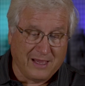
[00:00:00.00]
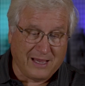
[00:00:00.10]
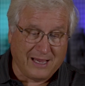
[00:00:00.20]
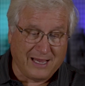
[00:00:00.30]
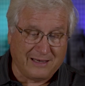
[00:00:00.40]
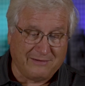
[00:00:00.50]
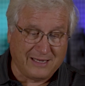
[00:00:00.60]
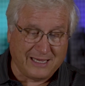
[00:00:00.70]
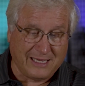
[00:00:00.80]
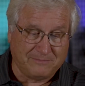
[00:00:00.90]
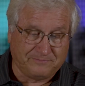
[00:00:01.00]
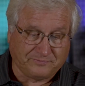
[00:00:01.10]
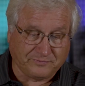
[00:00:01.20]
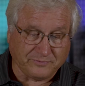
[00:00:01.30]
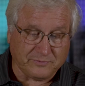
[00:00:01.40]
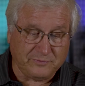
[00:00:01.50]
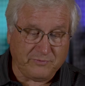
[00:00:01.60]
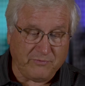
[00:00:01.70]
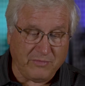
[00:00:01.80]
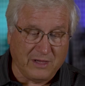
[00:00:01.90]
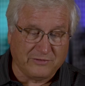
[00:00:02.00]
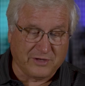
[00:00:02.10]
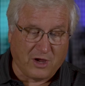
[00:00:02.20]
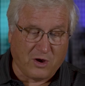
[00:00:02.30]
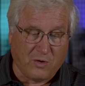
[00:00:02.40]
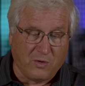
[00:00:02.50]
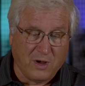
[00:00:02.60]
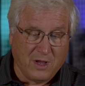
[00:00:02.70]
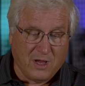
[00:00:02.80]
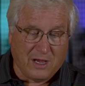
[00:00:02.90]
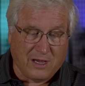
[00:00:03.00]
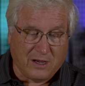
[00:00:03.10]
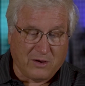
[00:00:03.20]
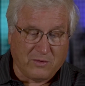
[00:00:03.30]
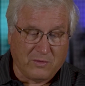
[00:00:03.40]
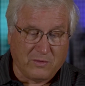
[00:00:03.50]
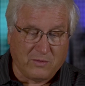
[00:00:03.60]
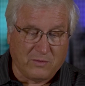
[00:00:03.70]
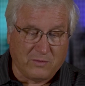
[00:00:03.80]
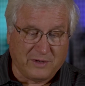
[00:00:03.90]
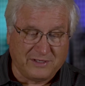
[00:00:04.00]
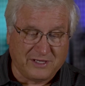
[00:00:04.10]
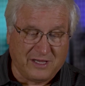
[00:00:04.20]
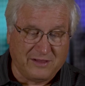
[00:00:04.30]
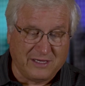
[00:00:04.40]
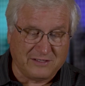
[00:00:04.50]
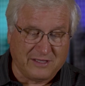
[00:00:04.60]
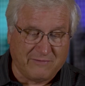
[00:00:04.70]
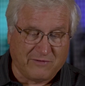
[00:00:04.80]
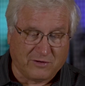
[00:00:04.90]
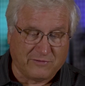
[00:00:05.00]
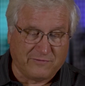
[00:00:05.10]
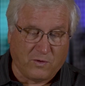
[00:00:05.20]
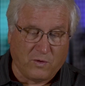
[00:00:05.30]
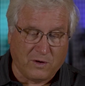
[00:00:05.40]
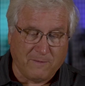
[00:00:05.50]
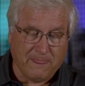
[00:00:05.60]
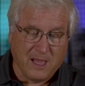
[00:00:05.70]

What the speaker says: And so we see this, and then verse 4.